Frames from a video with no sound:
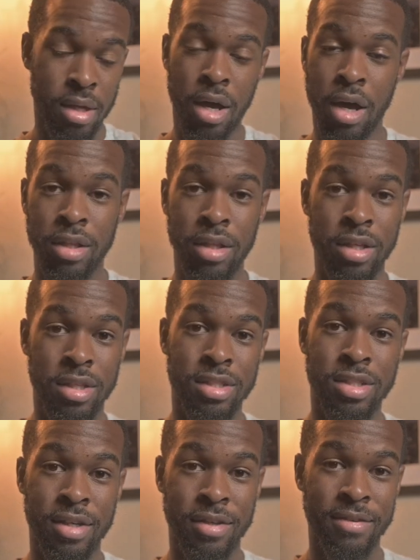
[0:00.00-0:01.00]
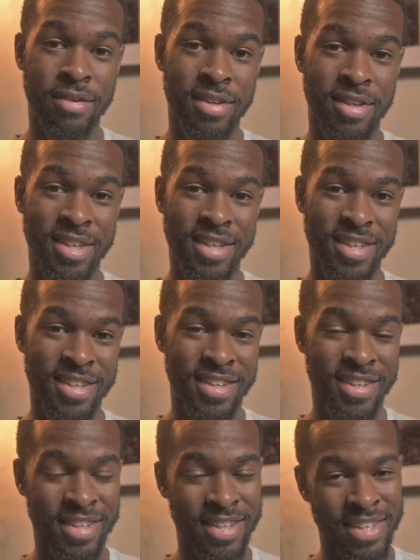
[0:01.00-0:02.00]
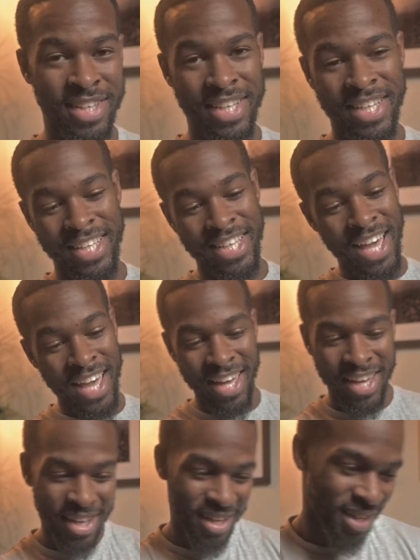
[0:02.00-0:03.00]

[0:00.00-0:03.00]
all the good stuff. Yay!